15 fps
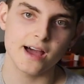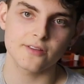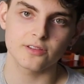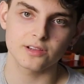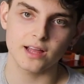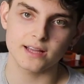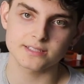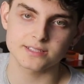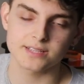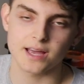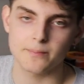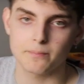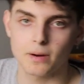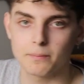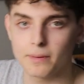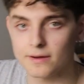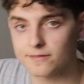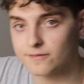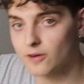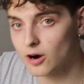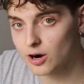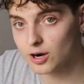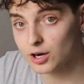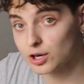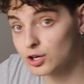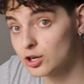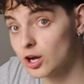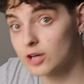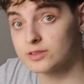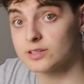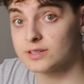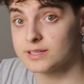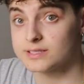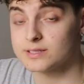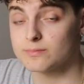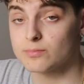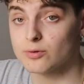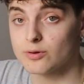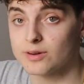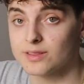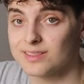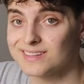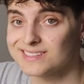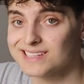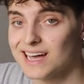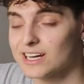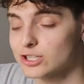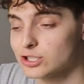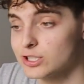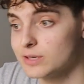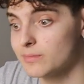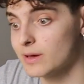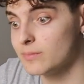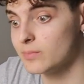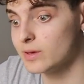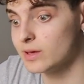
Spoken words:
the last step, but by far not the least important, this actually might be